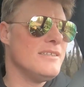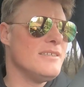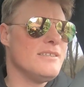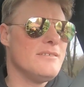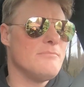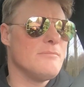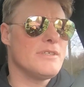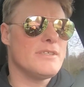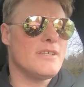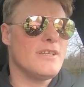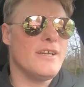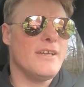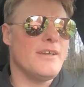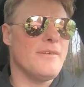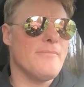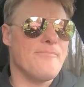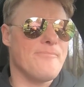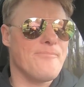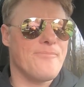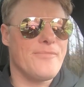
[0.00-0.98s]
But hey,
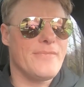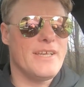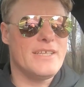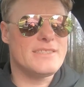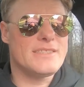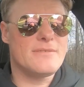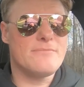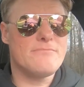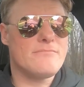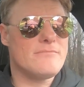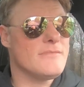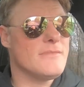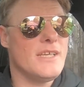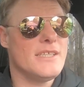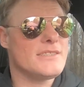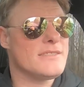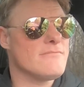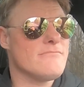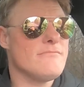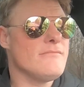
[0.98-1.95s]

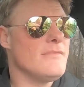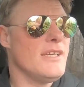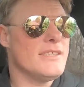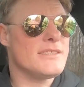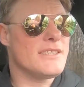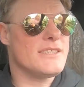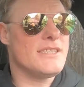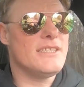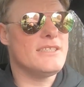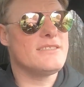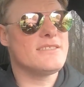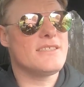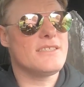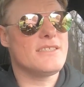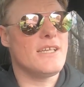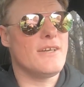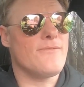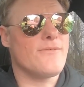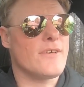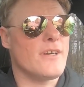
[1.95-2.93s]
it's a decent
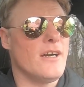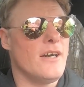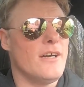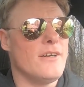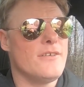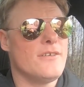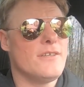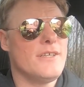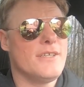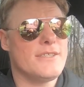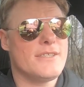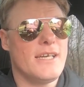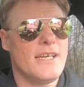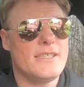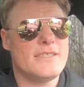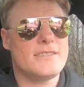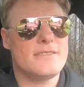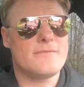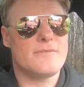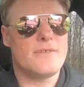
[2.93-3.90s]
enough car. It
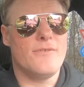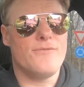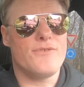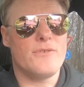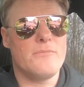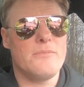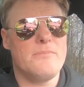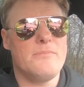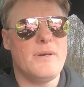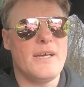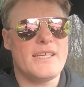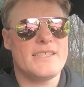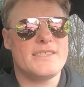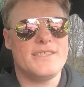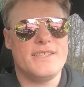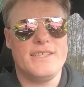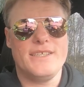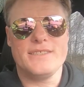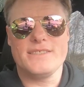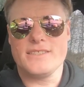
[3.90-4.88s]
has some comfortable back
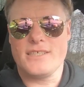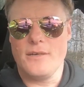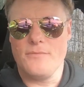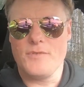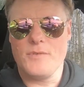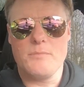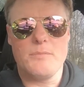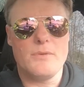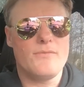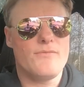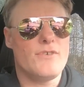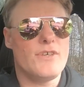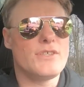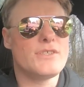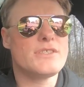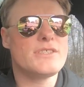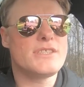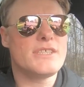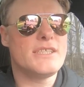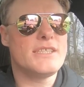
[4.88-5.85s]
seats, comfortable
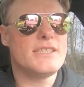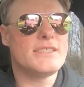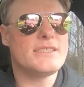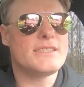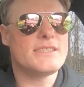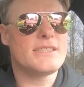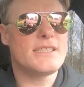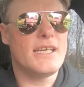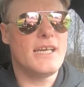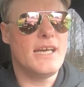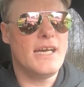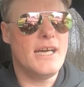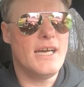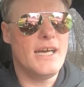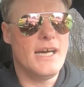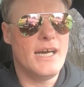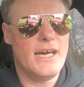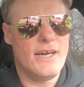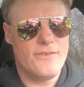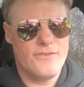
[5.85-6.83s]
front seats,
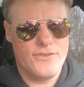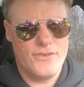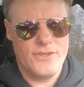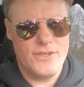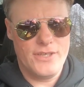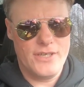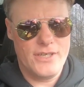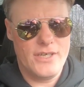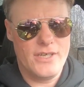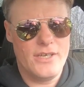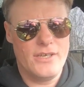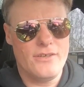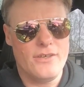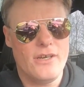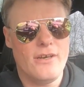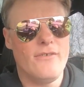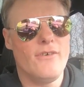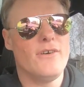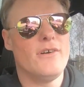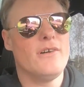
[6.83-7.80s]
and you
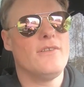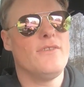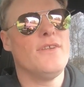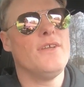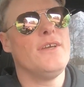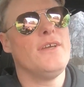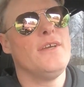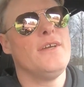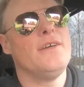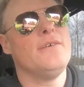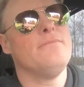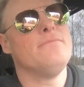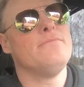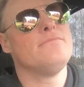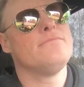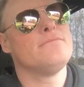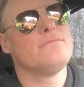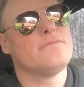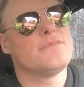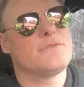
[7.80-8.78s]
have all the
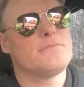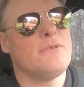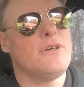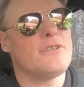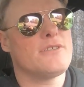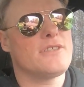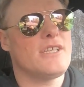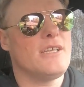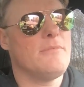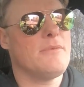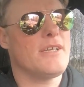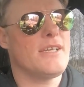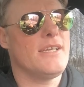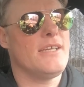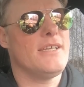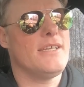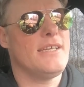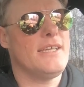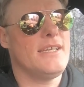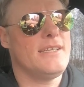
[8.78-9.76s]
smart
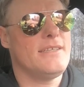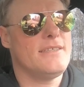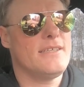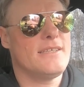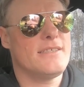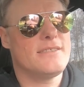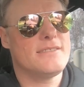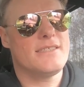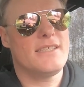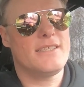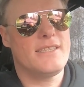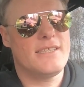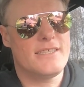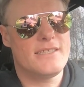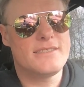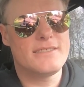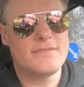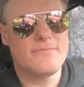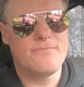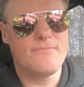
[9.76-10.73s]
gimmicky heating
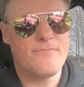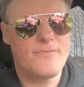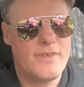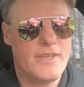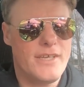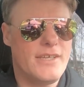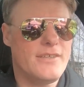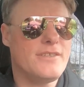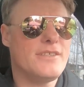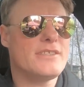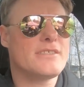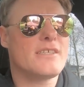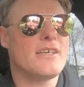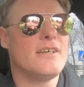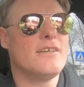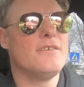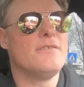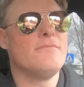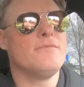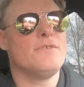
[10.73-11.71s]
settings in this
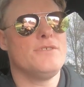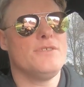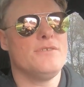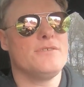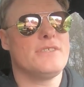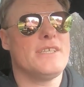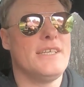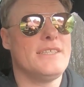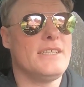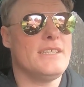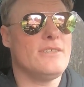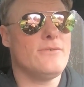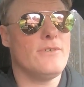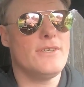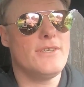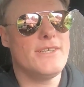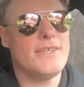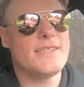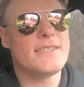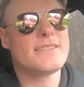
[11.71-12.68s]
car you don't get
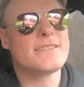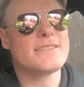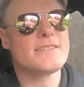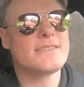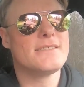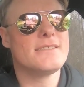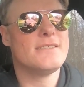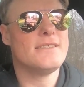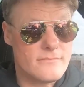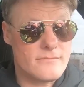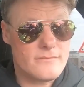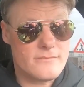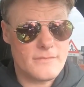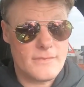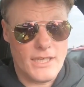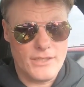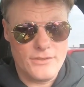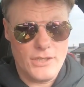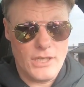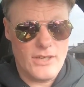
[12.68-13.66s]
anywhere else,
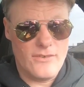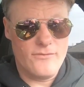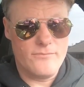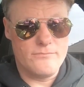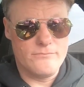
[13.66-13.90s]
and you have